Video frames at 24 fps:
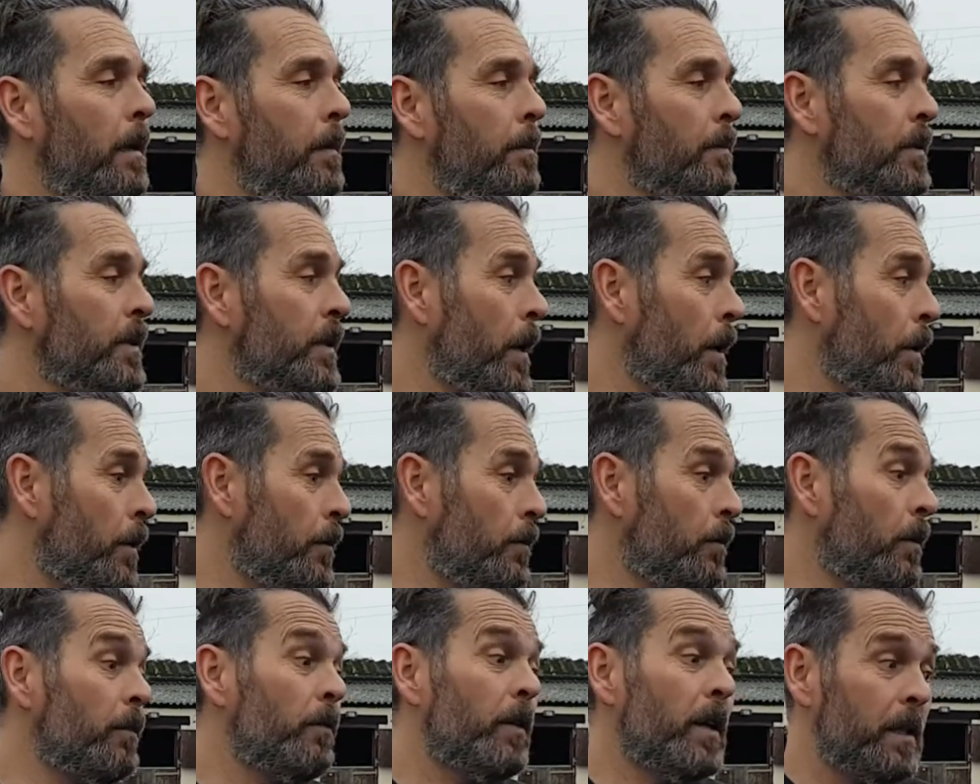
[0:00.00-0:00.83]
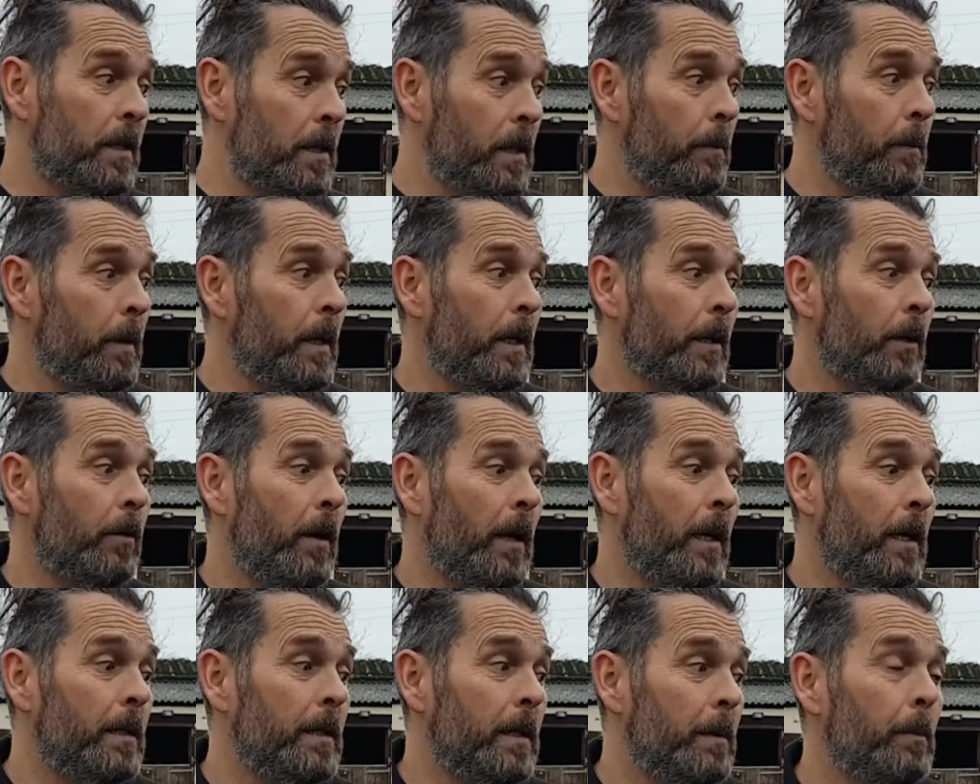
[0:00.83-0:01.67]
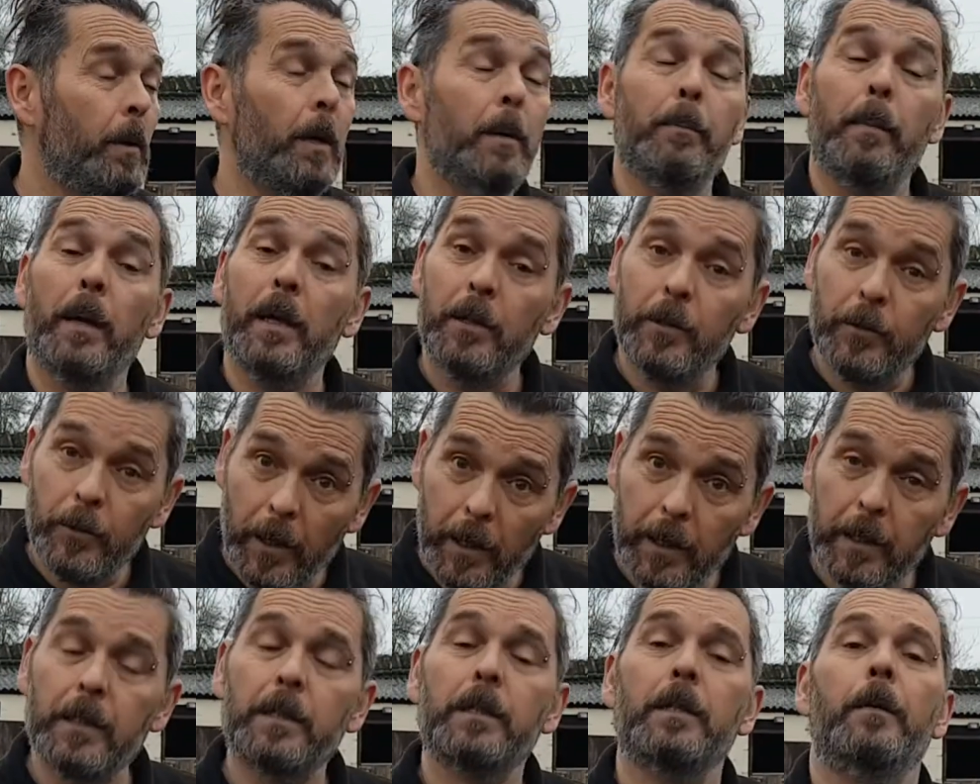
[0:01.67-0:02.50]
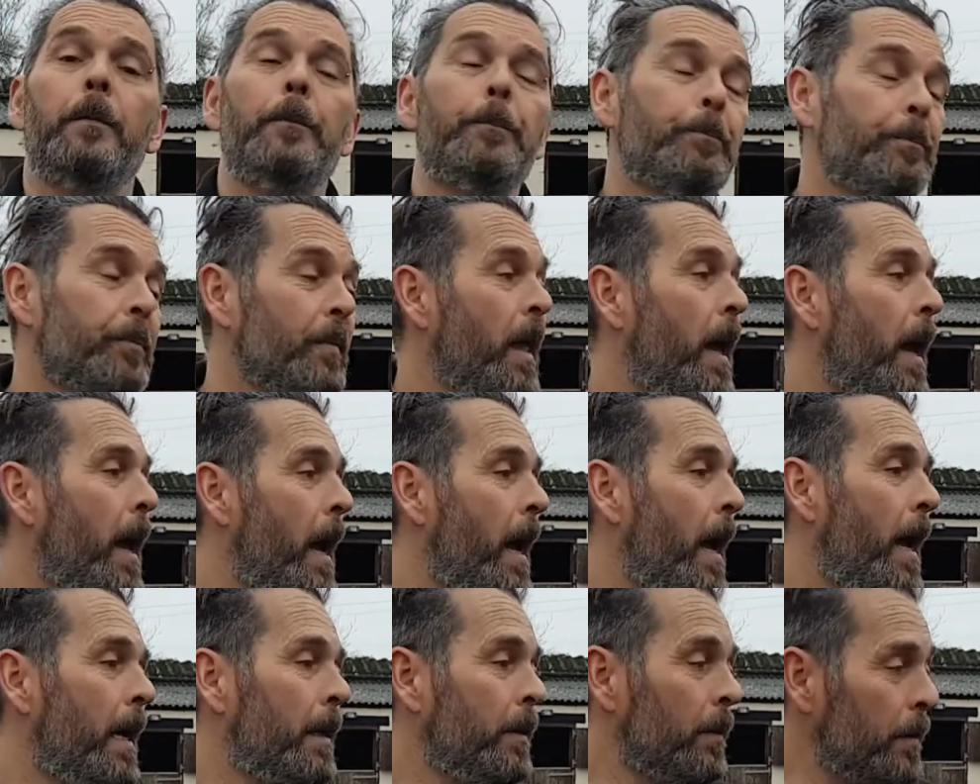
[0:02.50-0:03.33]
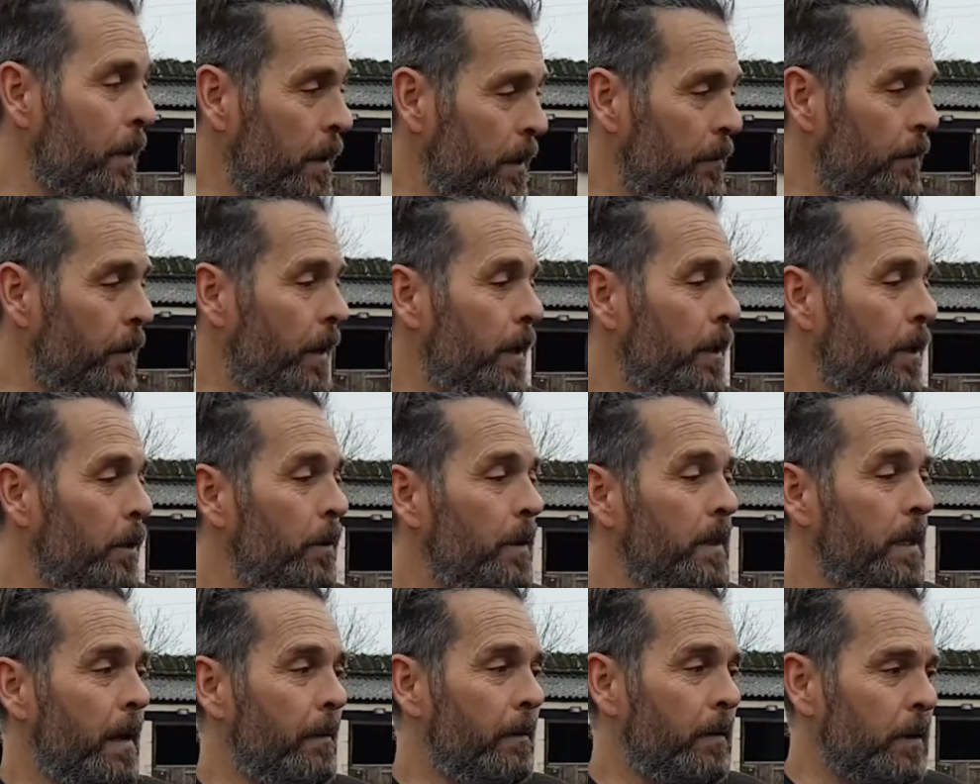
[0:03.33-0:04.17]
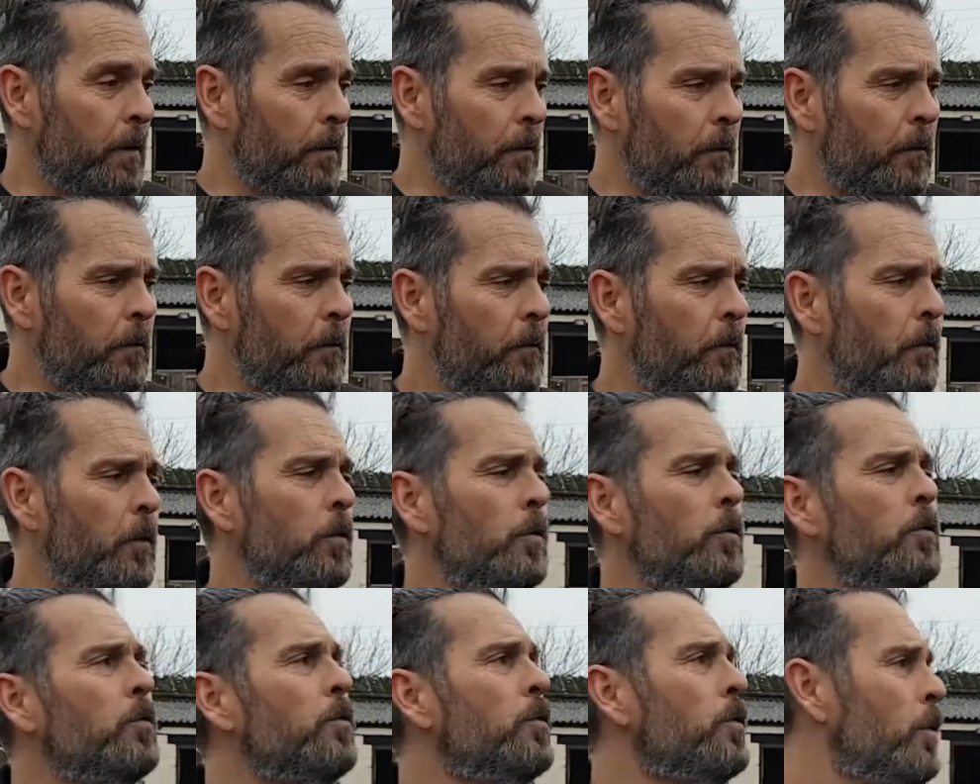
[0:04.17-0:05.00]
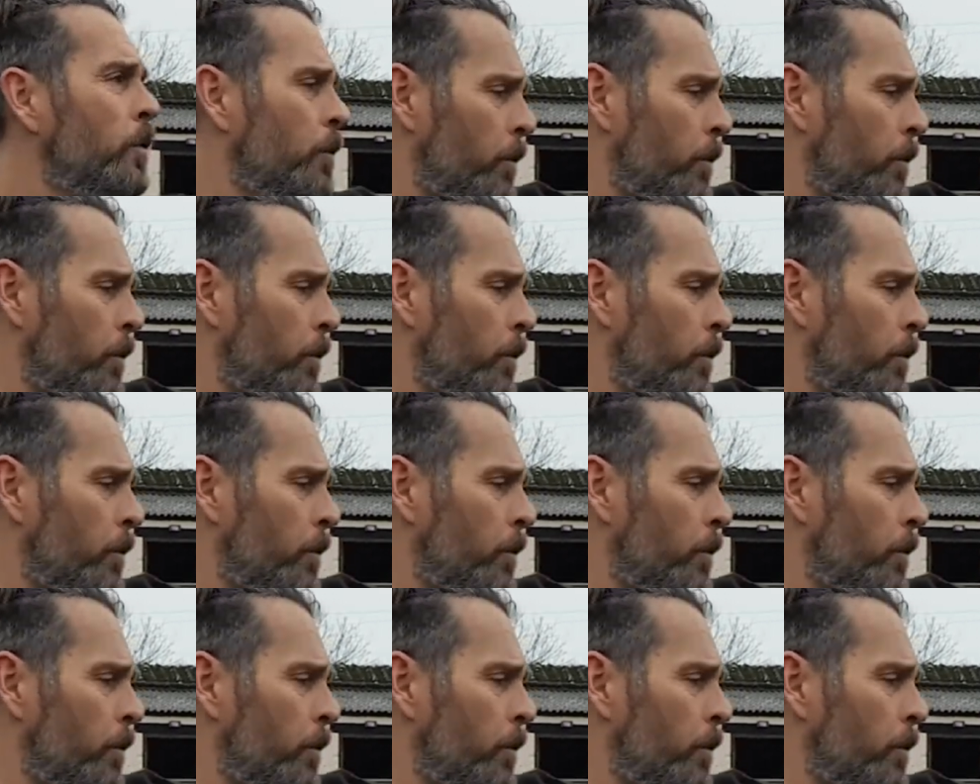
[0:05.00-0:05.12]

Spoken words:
So we've recently been accredited by Matrix, and on this vehicle he's having the full,